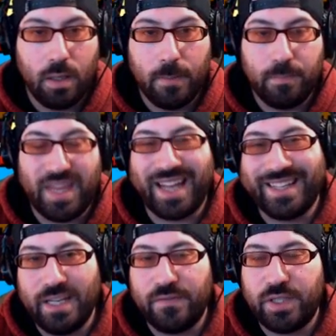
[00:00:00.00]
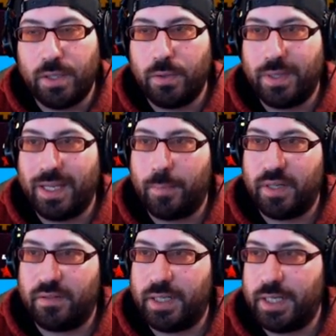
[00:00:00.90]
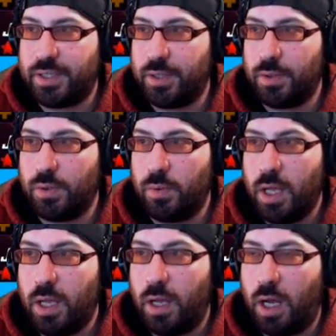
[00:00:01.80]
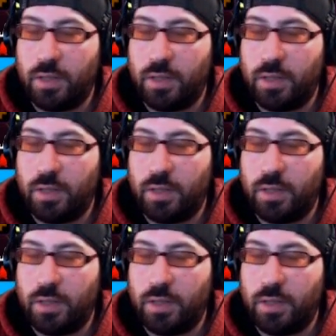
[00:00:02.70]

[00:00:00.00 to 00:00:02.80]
that gives you the ability to Uh,